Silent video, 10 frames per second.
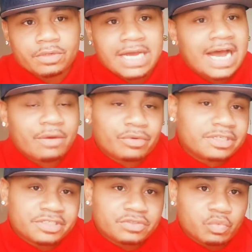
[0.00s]
God
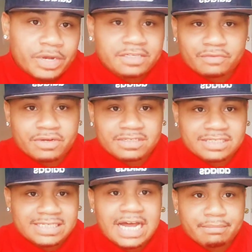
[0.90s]
really just waits for us
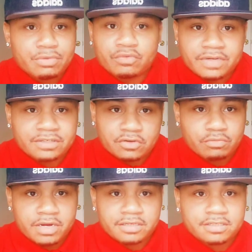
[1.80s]
to stop moving
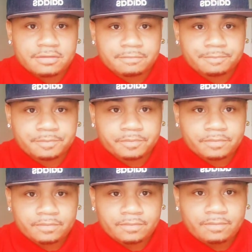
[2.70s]
so much.
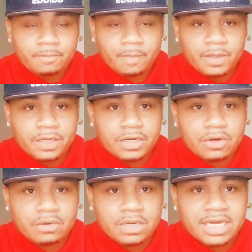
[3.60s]

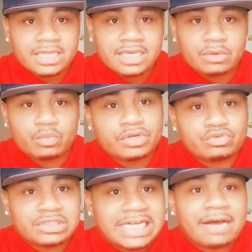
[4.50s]
And then when
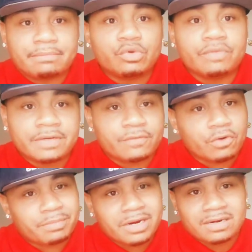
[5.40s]
you stop moving
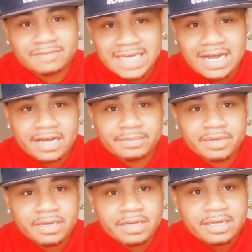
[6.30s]
for a period of
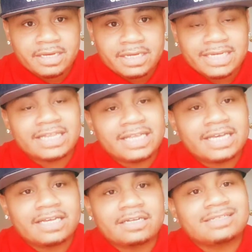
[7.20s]
time, he
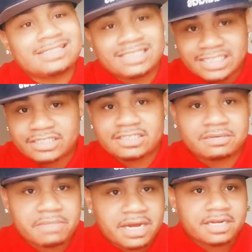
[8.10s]
then sends
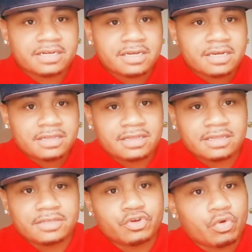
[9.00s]
somebody
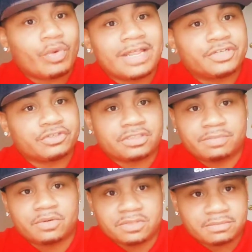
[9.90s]
your way that you're
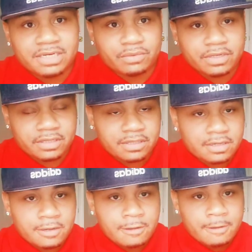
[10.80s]
supposed to be with.
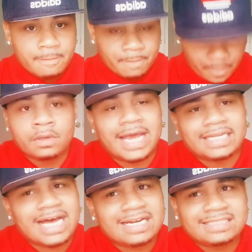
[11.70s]

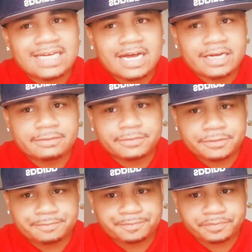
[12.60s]
And a lot of times